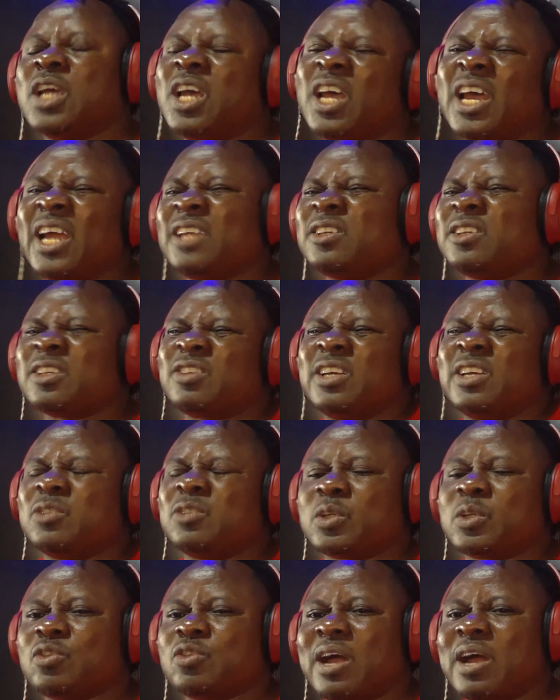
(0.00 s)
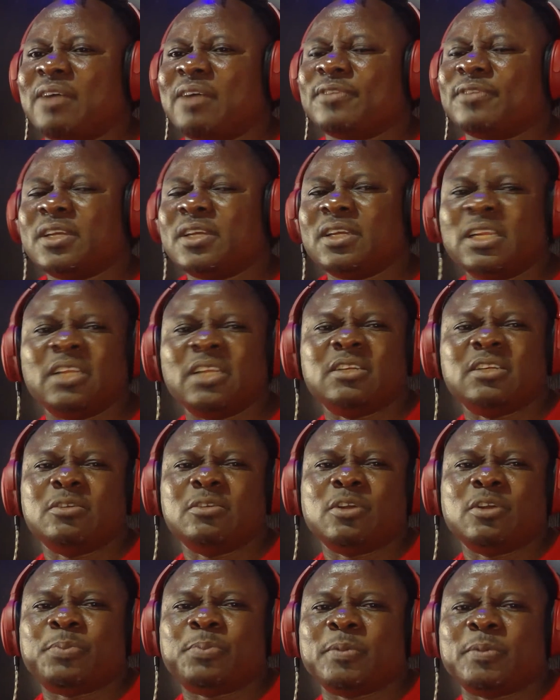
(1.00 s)
hey, just release what you have.
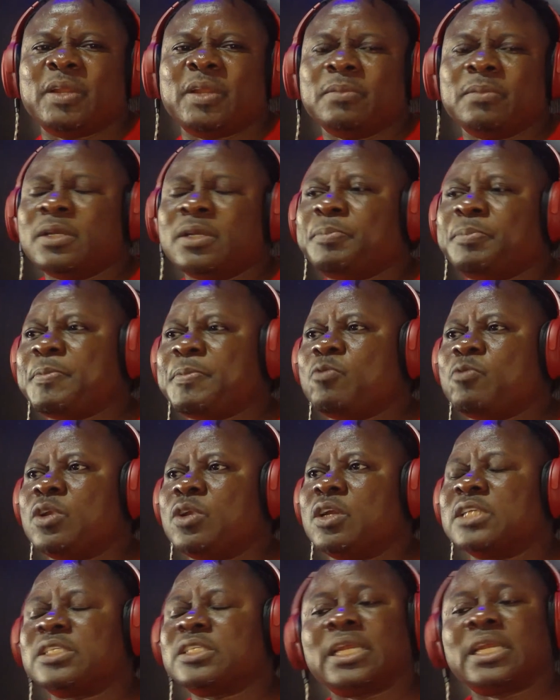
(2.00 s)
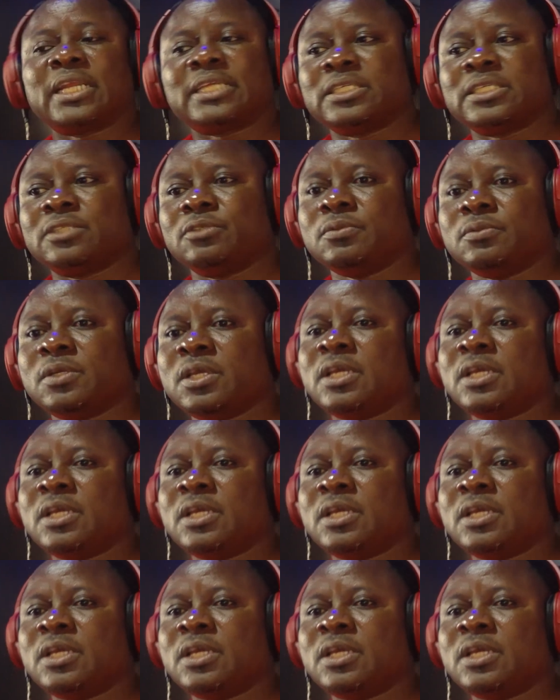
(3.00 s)
No problem. People would understand. I said, no.